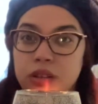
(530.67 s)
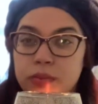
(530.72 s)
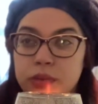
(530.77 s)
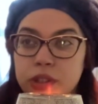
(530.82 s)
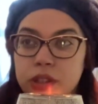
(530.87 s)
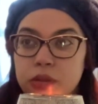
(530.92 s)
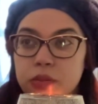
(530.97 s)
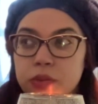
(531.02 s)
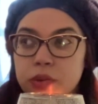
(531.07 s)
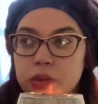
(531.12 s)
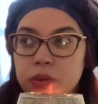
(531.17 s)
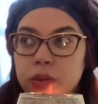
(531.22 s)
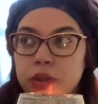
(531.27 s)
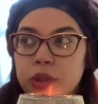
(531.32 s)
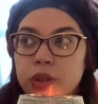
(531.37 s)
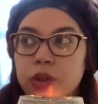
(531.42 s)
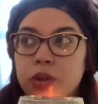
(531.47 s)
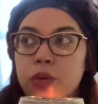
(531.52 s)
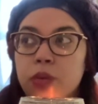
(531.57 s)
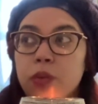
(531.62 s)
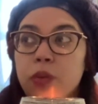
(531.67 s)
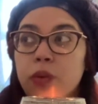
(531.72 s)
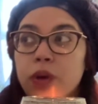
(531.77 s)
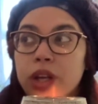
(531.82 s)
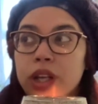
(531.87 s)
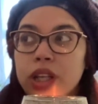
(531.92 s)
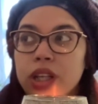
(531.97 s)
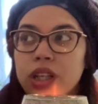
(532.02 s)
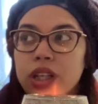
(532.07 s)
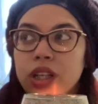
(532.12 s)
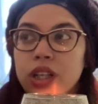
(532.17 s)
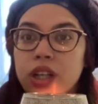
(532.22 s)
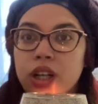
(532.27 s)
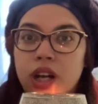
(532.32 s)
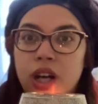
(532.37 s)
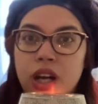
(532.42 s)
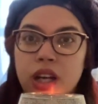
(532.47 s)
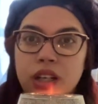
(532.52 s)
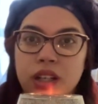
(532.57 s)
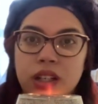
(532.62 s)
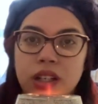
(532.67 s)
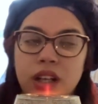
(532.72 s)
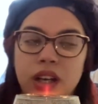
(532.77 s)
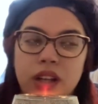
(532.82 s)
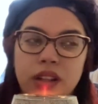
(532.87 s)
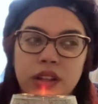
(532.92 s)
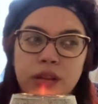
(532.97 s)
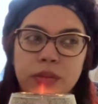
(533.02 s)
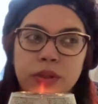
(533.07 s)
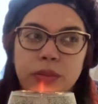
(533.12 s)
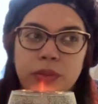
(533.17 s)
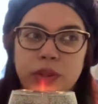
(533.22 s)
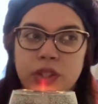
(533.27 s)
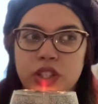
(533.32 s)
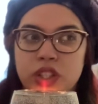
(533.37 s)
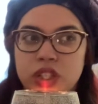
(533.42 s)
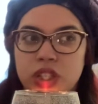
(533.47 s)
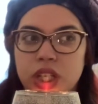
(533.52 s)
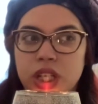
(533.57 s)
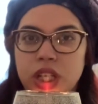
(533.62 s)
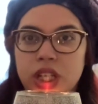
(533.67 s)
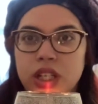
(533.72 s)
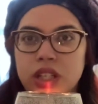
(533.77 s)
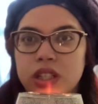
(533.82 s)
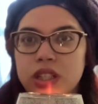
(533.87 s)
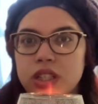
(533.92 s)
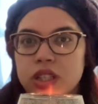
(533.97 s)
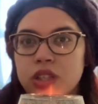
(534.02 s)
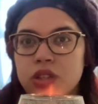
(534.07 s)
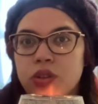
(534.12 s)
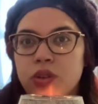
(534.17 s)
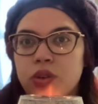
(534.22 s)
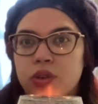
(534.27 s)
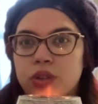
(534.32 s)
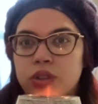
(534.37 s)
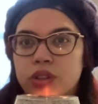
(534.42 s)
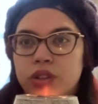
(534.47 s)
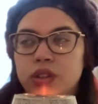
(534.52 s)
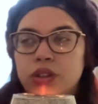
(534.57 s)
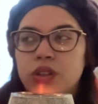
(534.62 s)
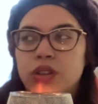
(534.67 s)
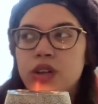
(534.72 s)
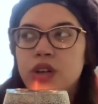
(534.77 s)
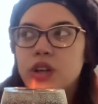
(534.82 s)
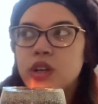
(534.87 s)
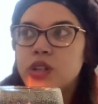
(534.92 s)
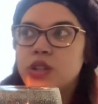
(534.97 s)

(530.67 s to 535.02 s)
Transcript: people where you're waiting on other people to change in order